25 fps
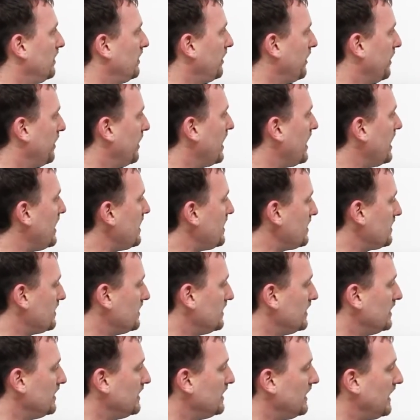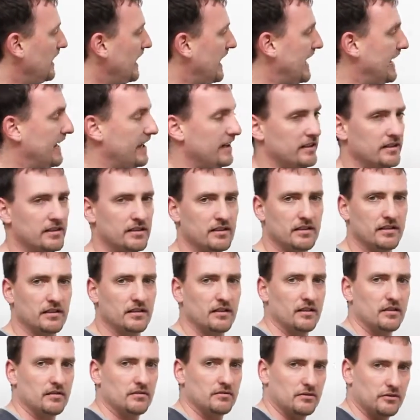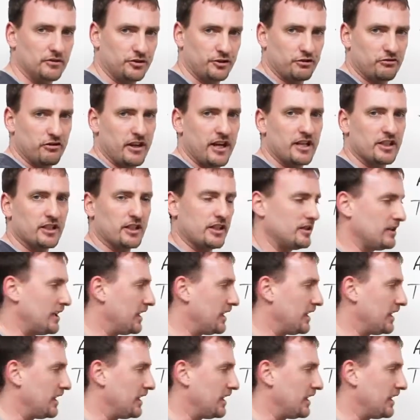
The and duration,